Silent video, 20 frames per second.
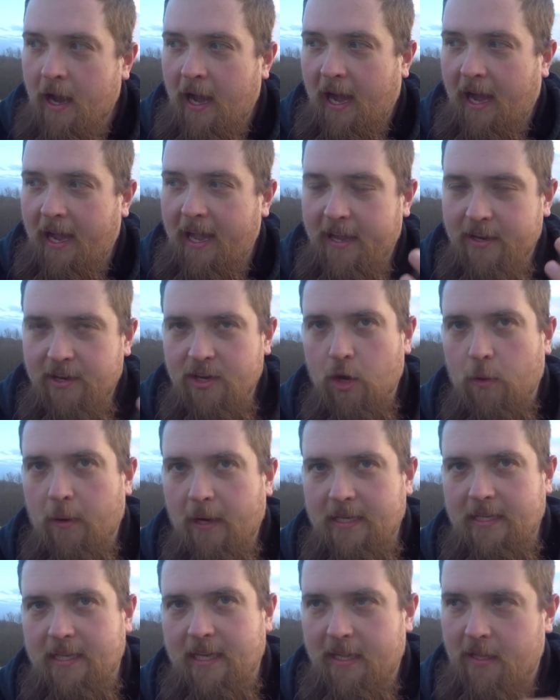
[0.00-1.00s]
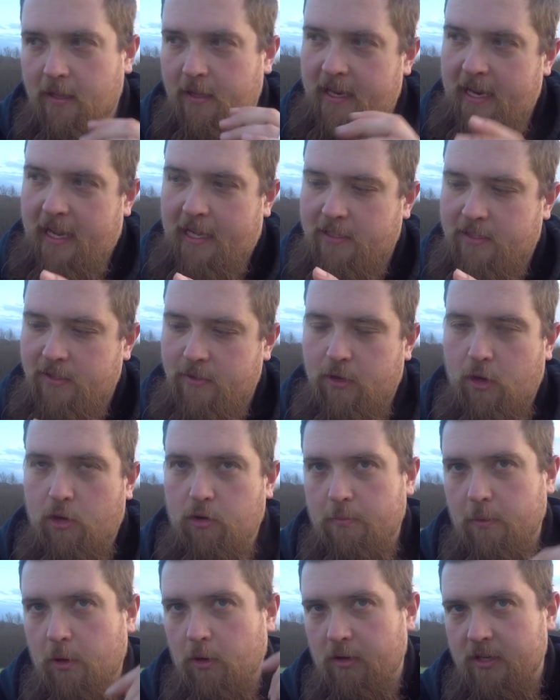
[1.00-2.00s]
I had no idea that in altitude
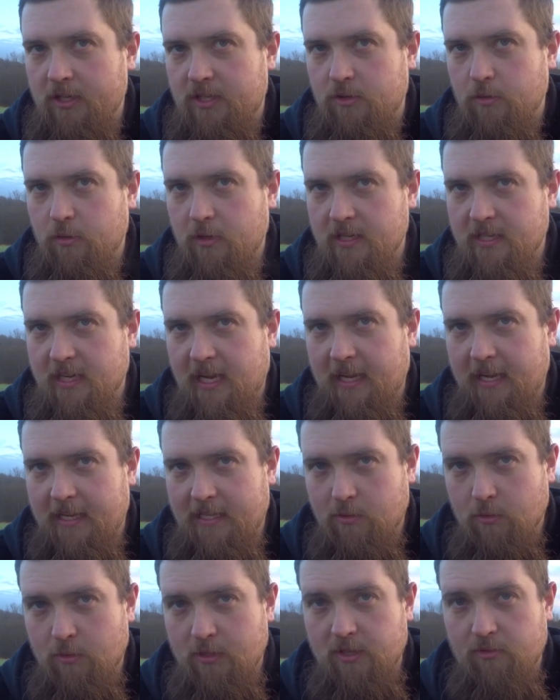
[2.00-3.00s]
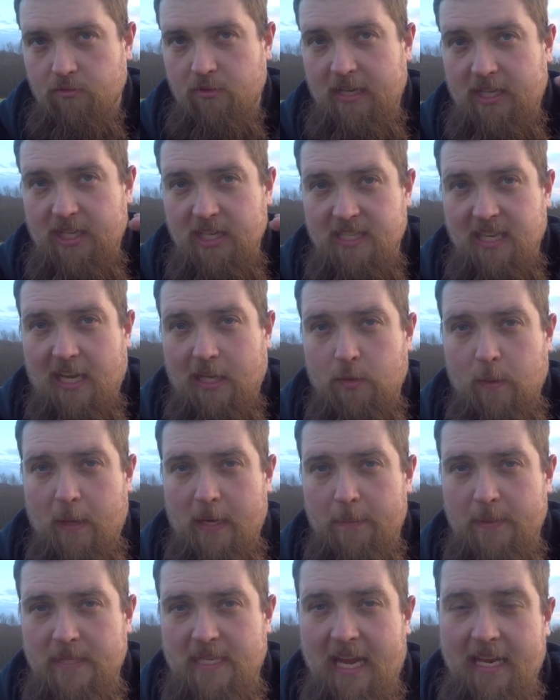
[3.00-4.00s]
hold mode, as soon as, as soon as it reaches that
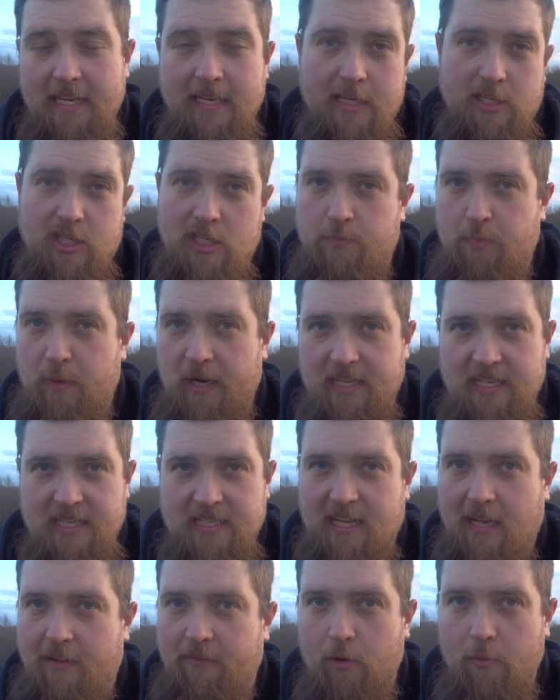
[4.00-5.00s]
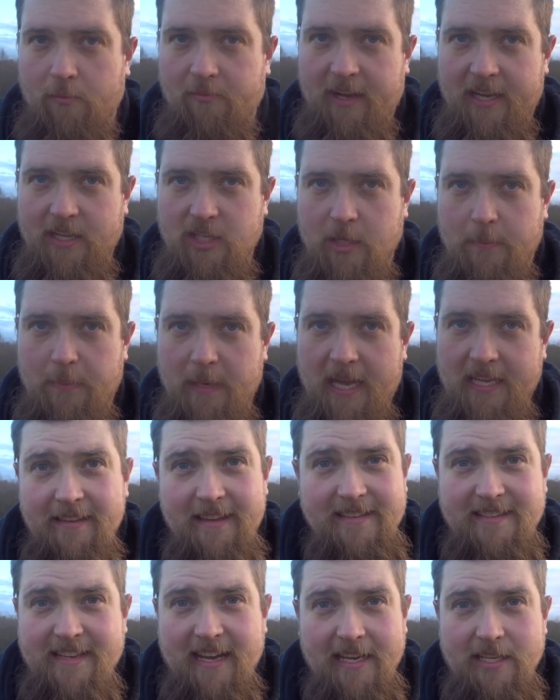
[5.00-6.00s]
20%, it just brings itself home via GPS.
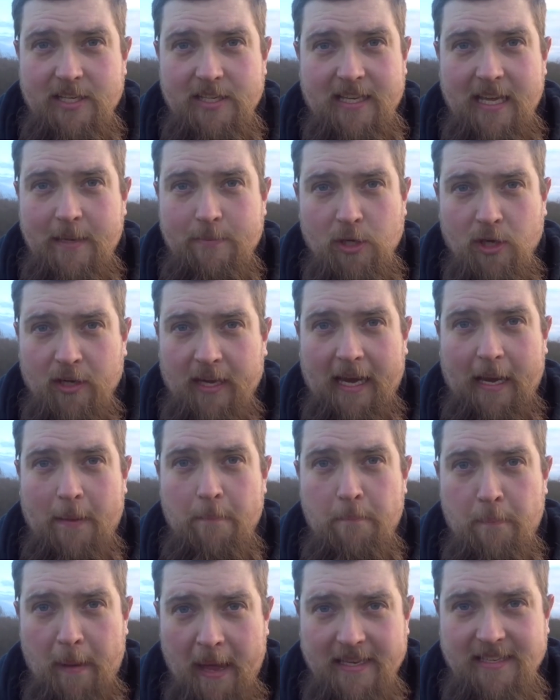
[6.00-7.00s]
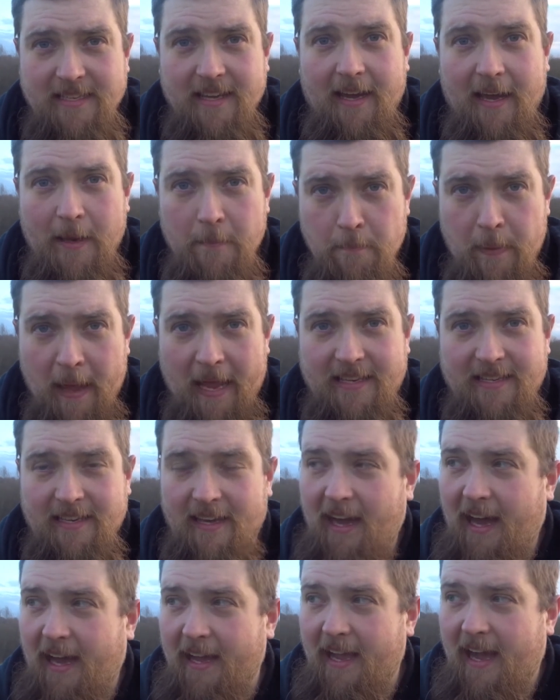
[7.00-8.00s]
This guy just keeps on getting better and better.
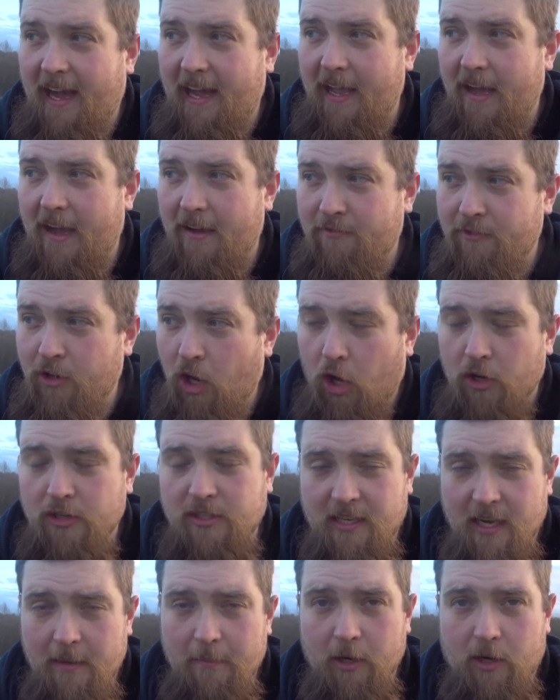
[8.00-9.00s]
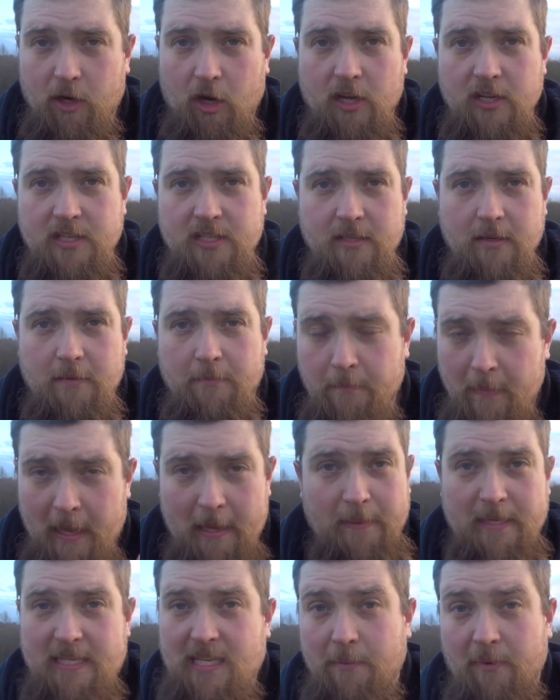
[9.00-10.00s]
I, I have not come across,
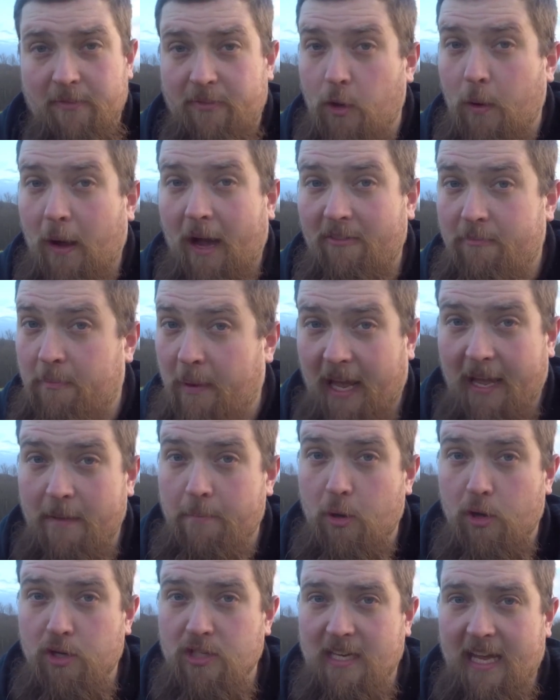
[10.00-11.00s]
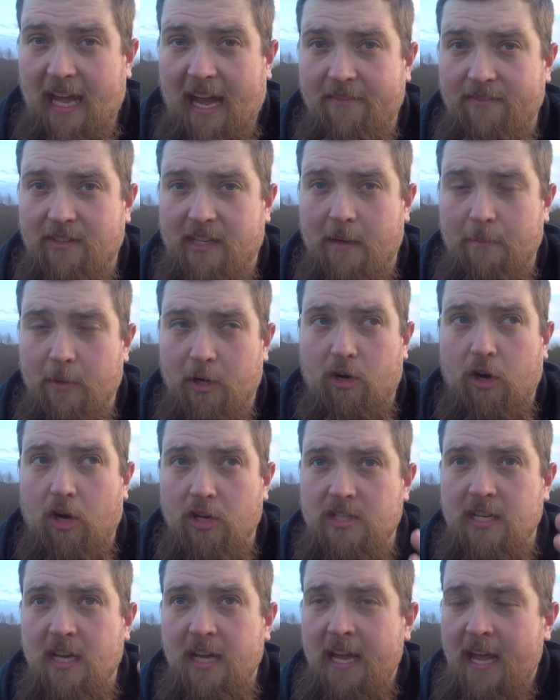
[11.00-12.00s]
maybe some of you have, but I personally haven't come
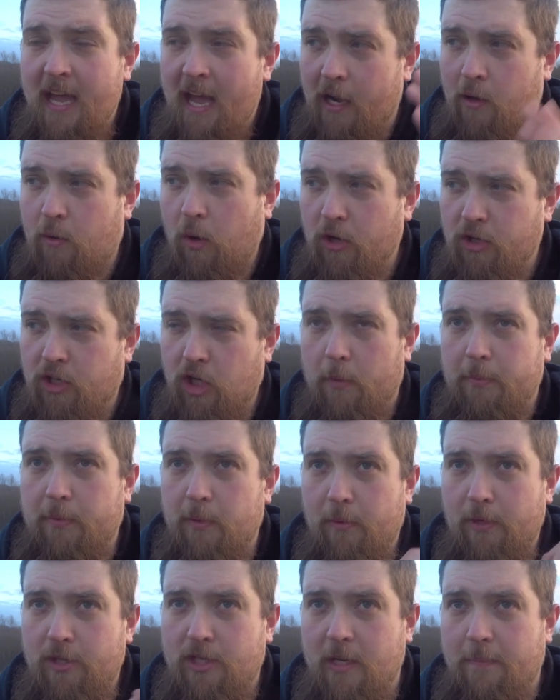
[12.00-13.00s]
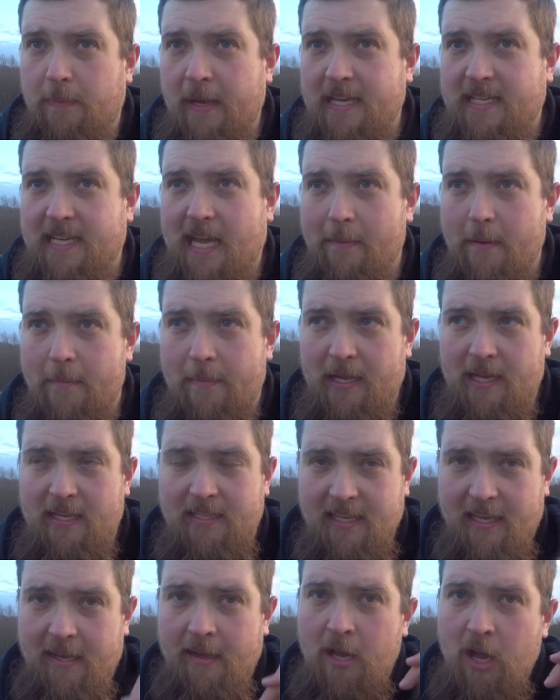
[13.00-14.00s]
across a quadcopter with GPS
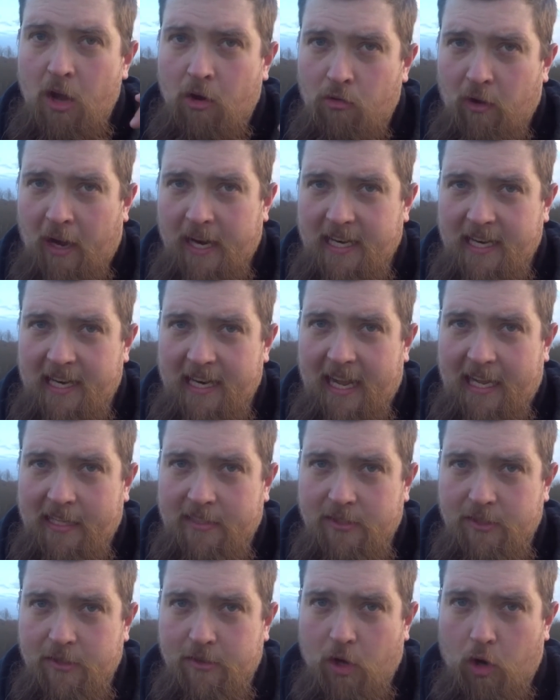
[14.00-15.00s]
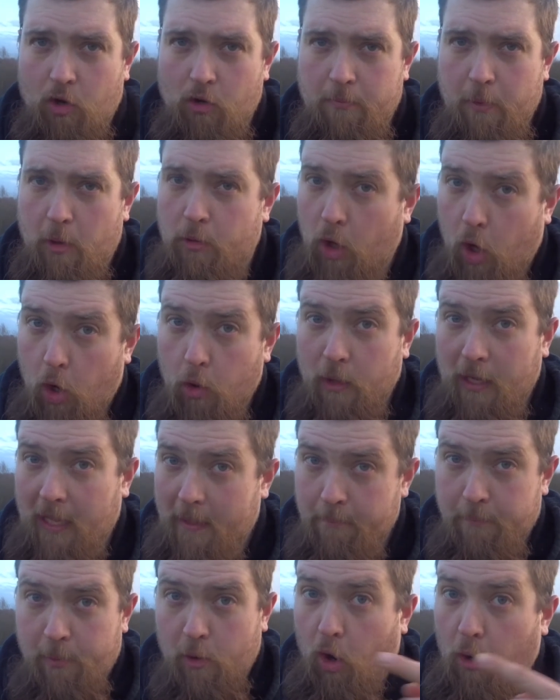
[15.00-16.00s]
capability riding in altitude hold mode only,
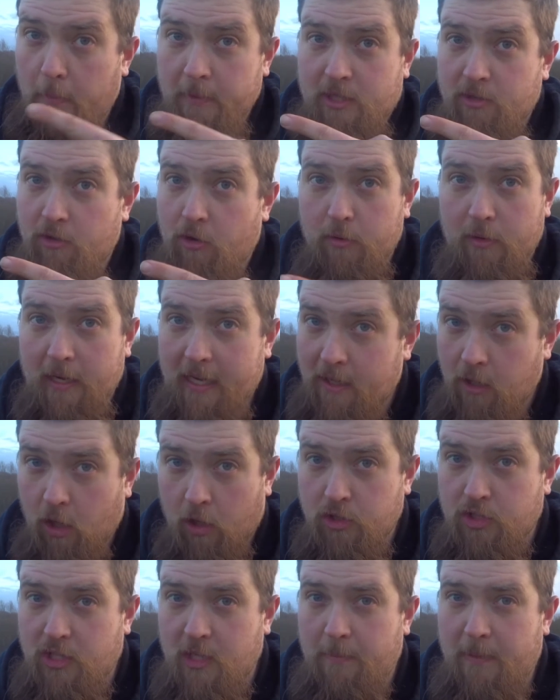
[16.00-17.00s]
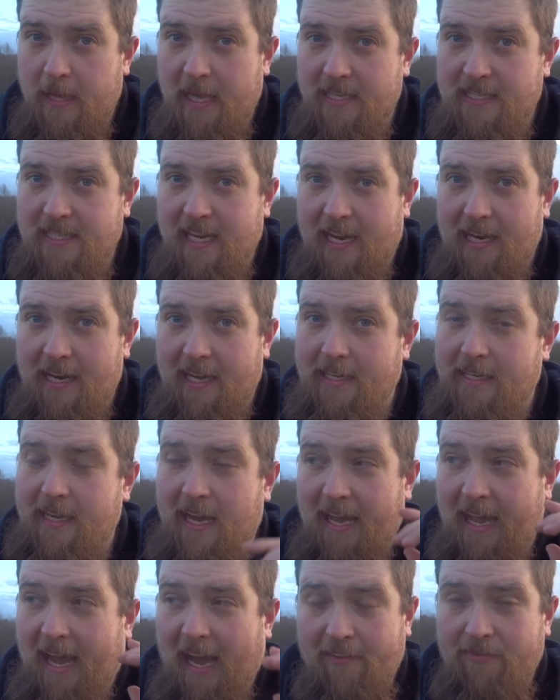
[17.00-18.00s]
in barometer only, not GPS satellite.
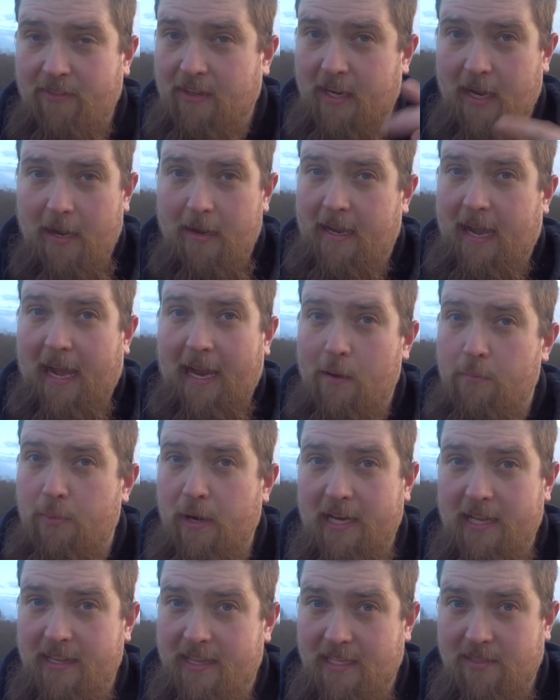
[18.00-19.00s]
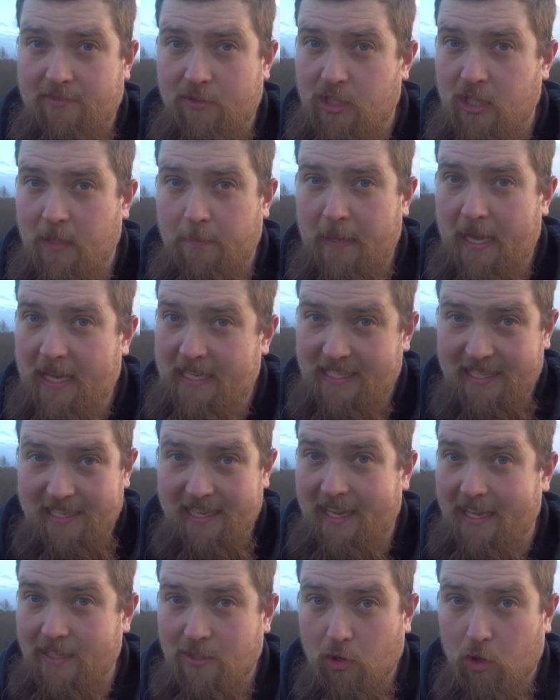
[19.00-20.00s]
I haven't ca calibrated this for GPS
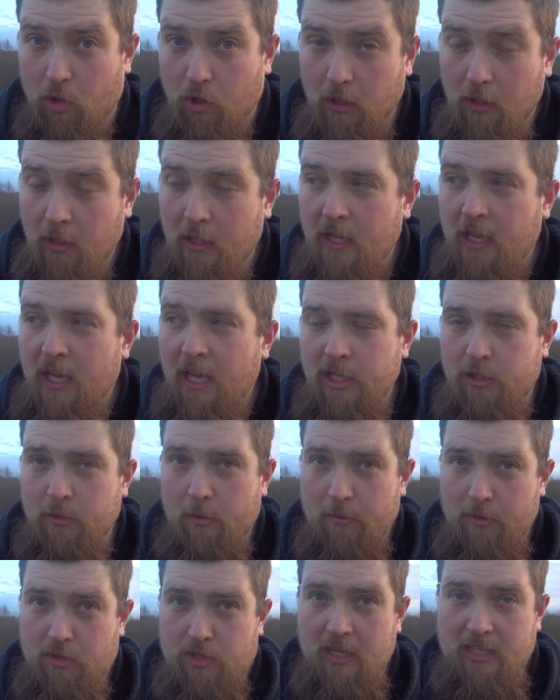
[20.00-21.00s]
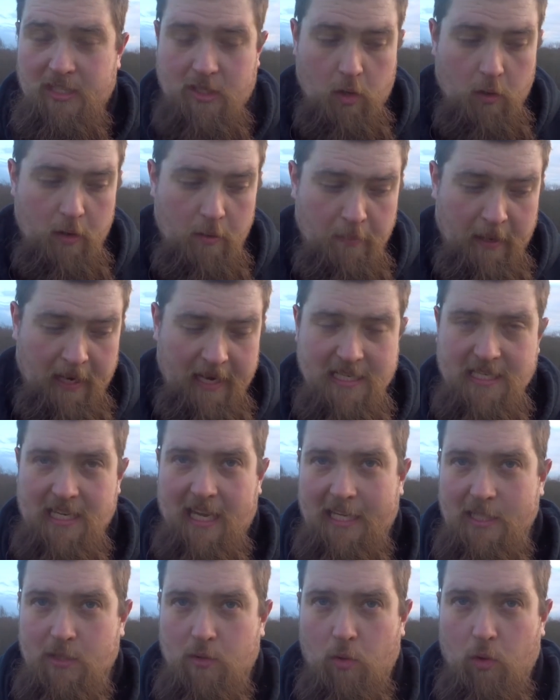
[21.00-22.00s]
today at all, so it was just going by its
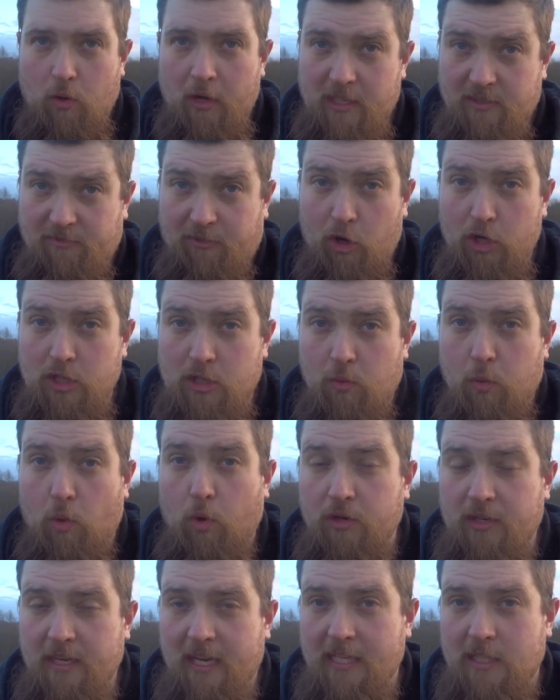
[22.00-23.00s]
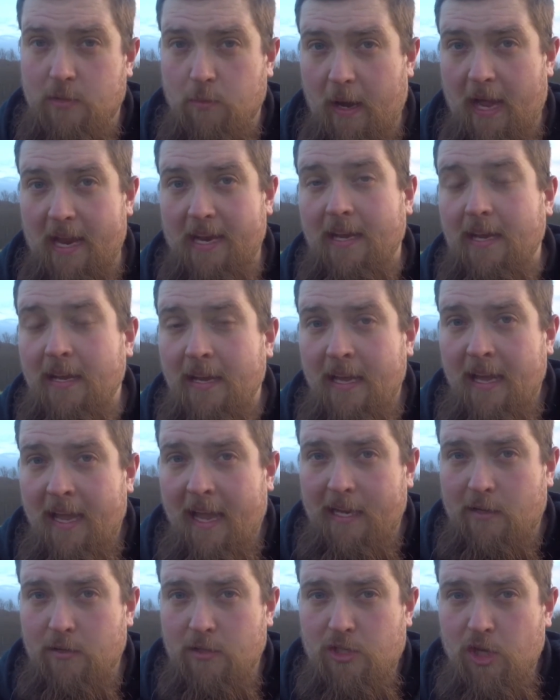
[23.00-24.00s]
last its first coordinates when
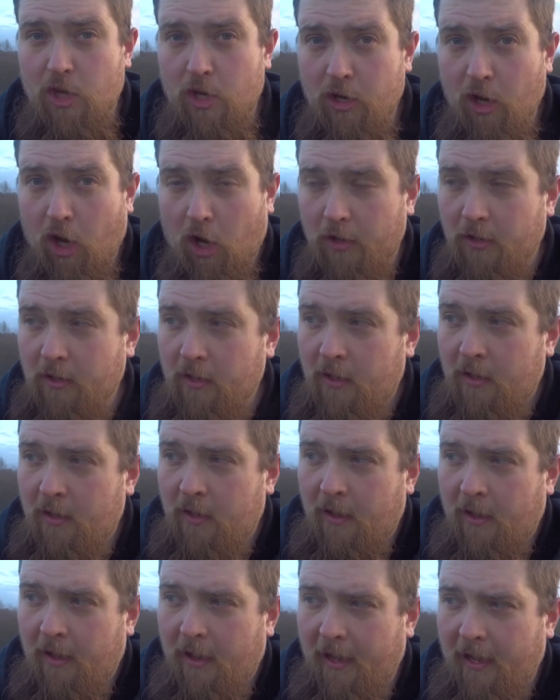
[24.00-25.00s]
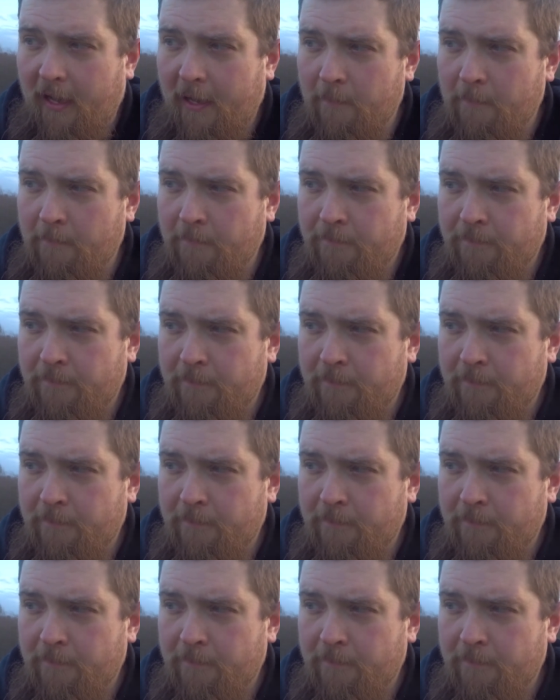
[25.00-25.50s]
it was turned on. Um,